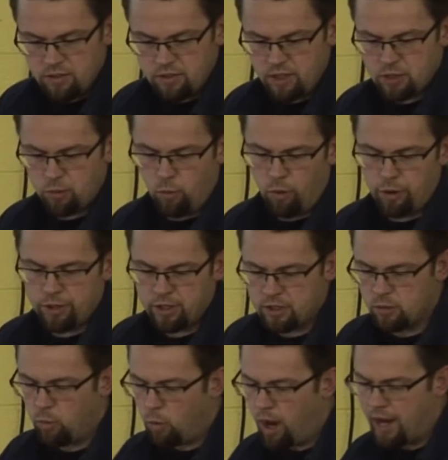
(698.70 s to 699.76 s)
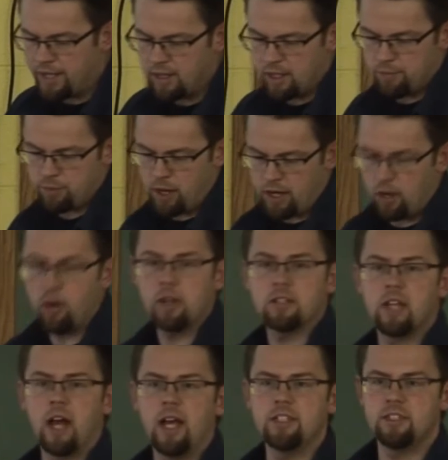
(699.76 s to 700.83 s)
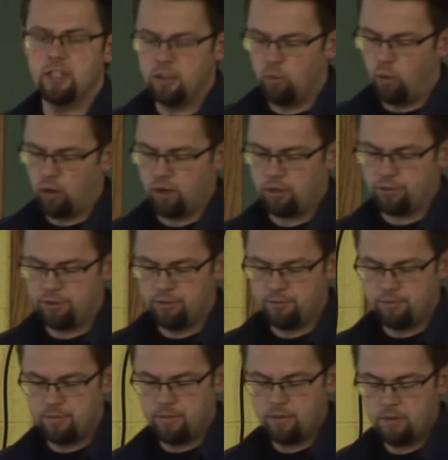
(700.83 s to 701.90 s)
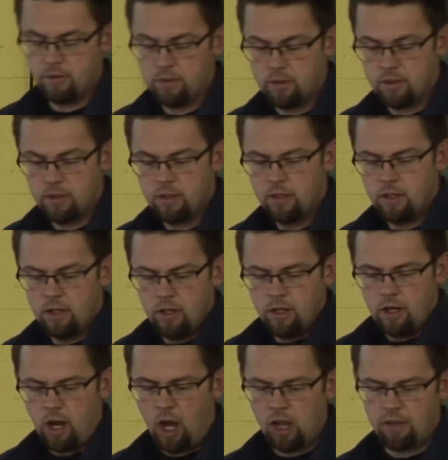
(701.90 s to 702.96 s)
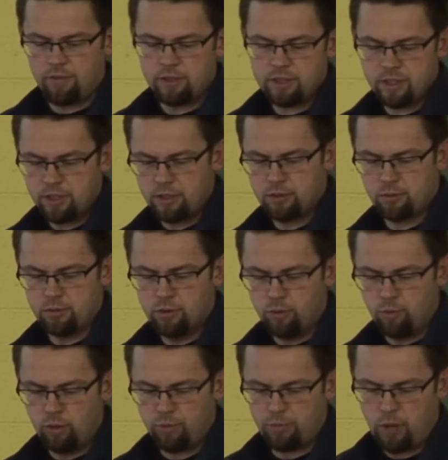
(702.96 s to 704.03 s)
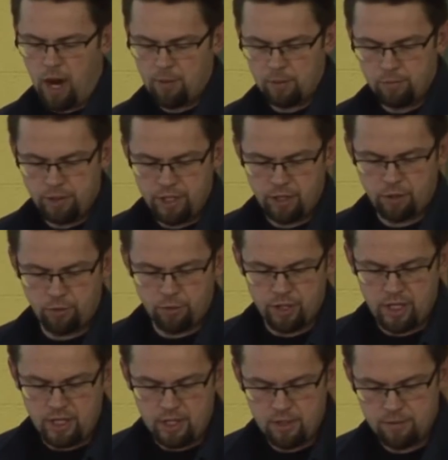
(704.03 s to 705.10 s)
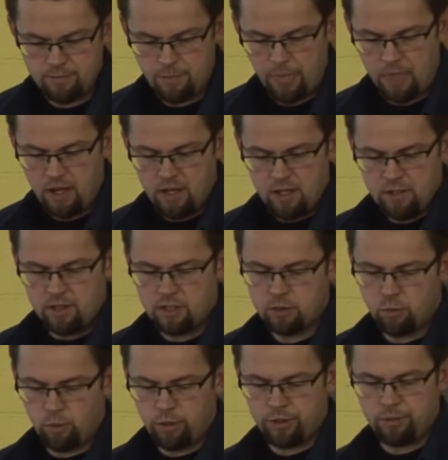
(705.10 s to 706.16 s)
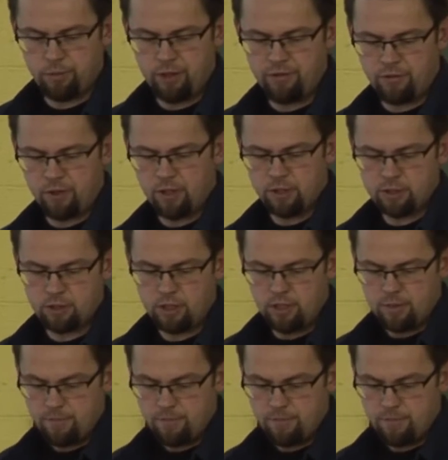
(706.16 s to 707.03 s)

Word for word: This word is widely prioritized in the world. All of us in this room will probably agree this word refers